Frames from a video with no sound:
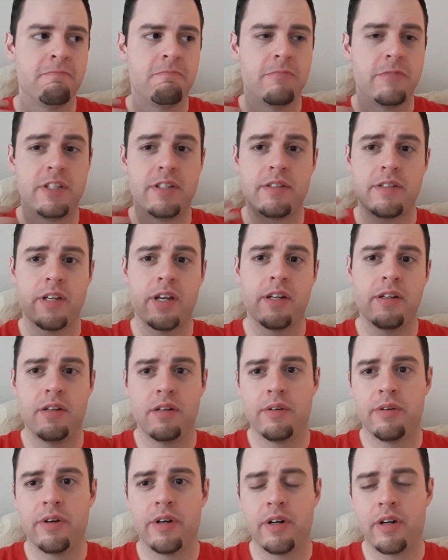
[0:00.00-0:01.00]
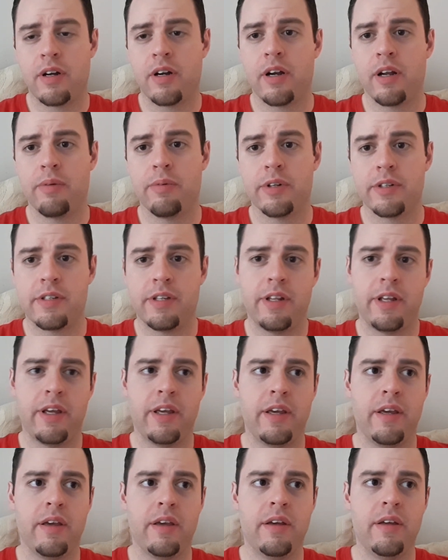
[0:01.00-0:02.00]
decide, you know what, all right, well,
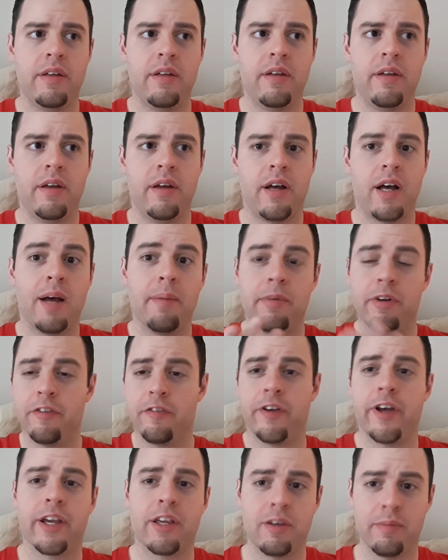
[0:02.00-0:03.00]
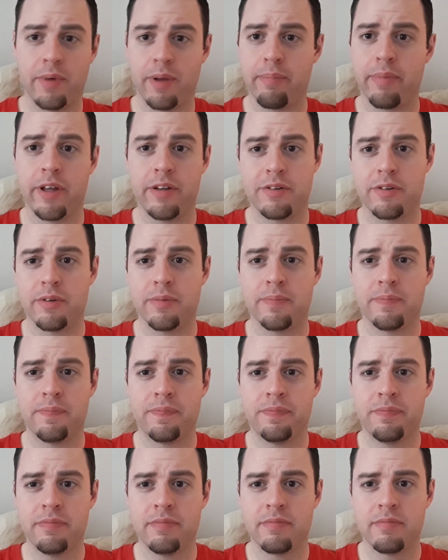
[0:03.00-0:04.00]
today I'm going to vacuum my bedroom.
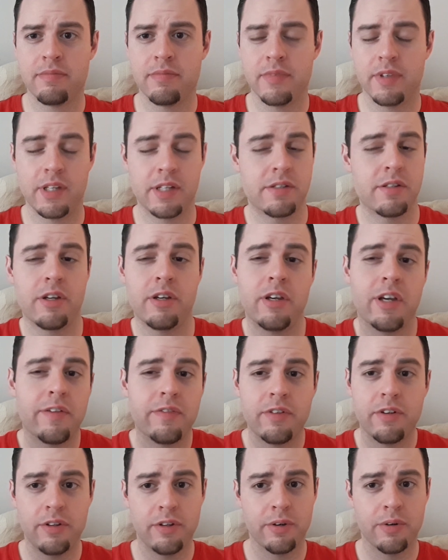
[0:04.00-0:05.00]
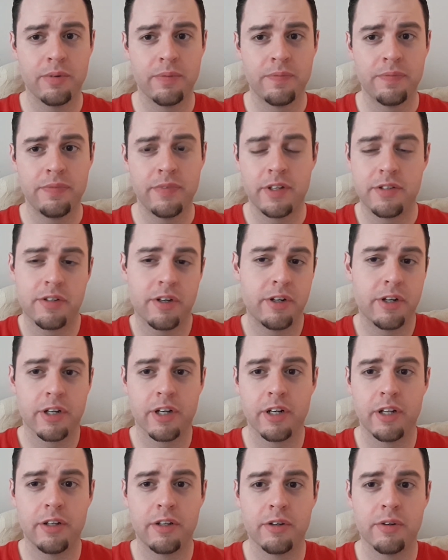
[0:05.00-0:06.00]
And that's all you have to do. That's all you're
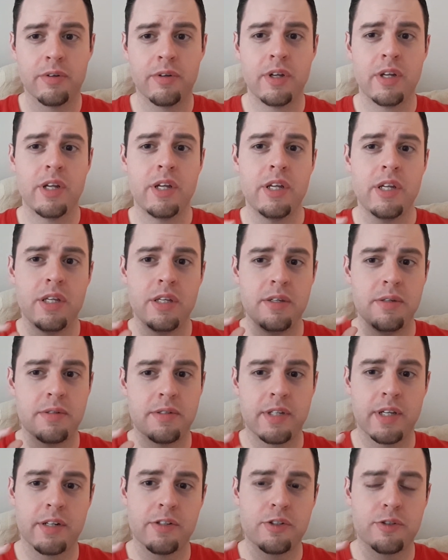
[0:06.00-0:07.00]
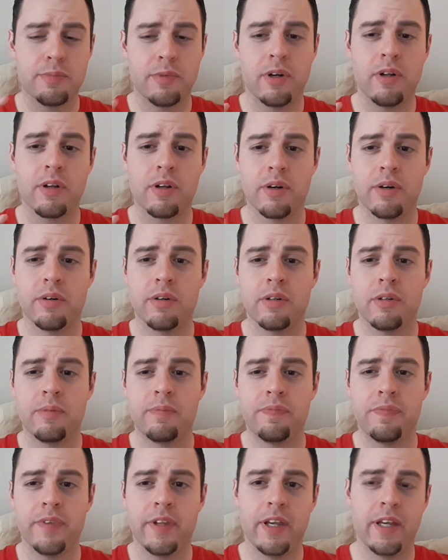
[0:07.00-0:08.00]
going to do. You set a small
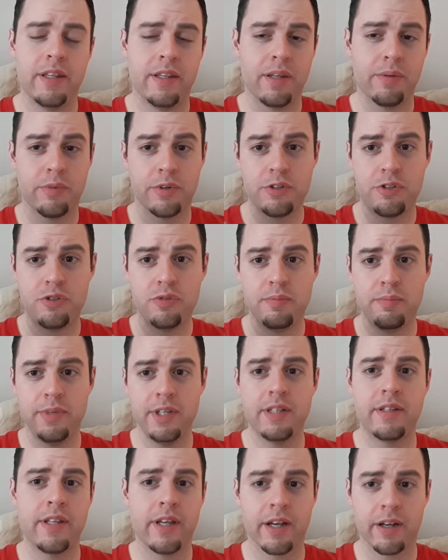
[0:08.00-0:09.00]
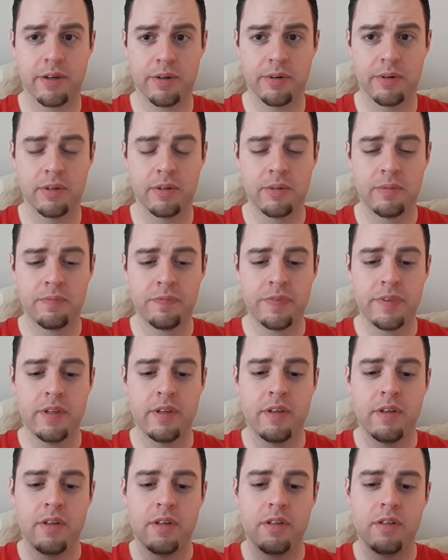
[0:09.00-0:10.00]
goal, and then once you meet that goal,
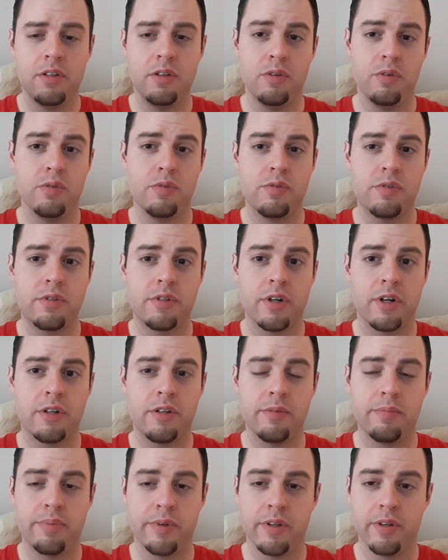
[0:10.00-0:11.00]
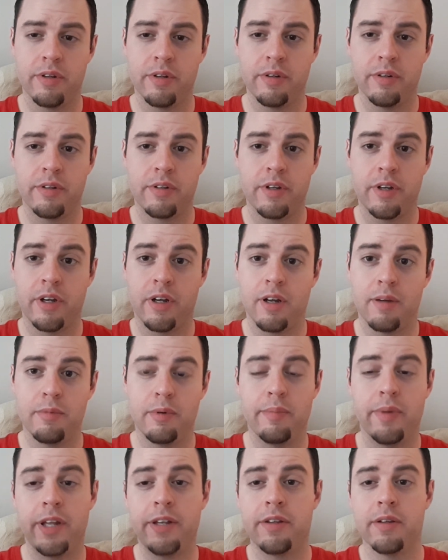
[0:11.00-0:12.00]
you start to build
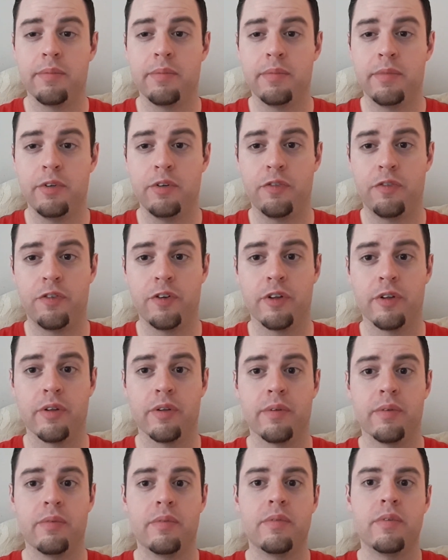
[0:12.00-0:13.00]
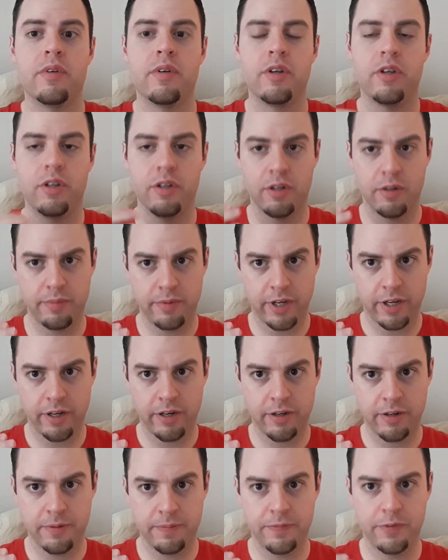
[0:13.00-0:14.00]
momentum. You feel good about
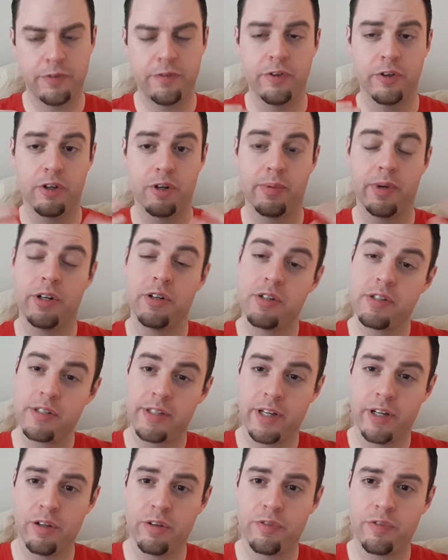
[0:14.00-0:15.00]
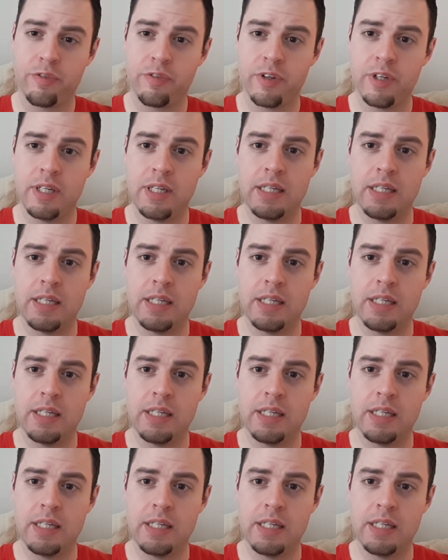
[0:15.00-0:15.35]
it. You feel good about yourself.